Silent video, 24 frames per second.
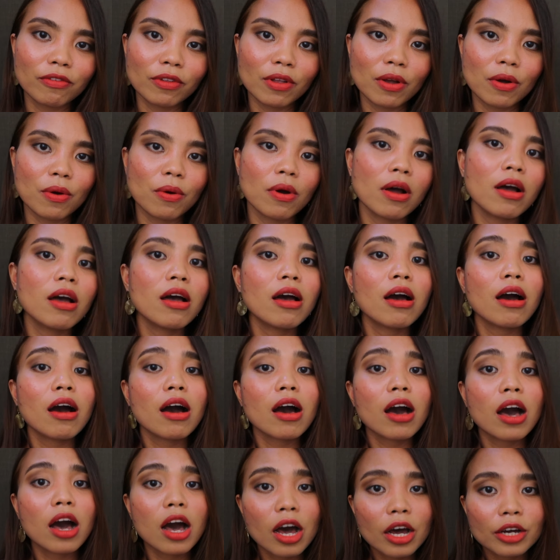flow
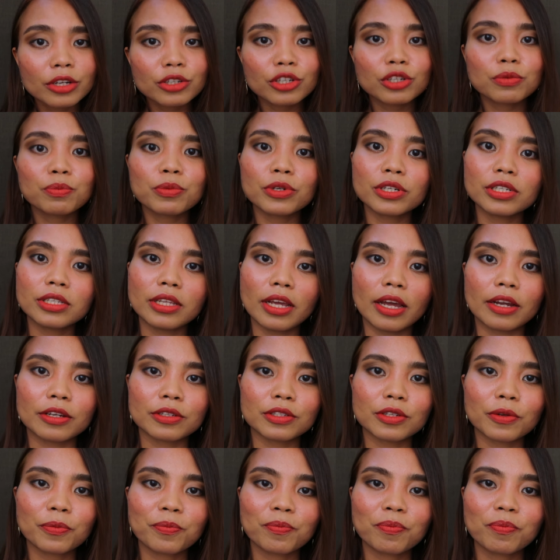
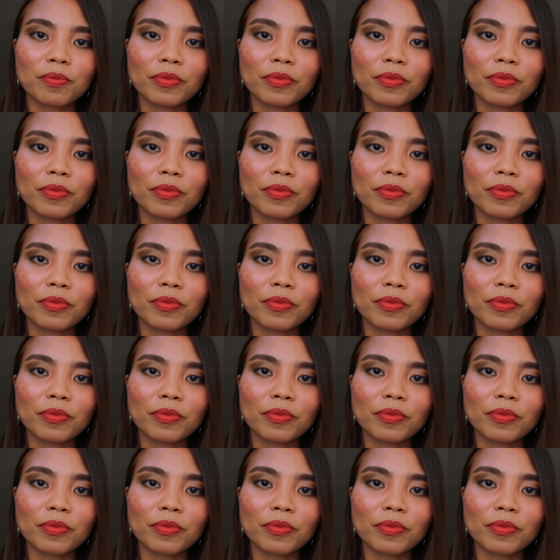100%.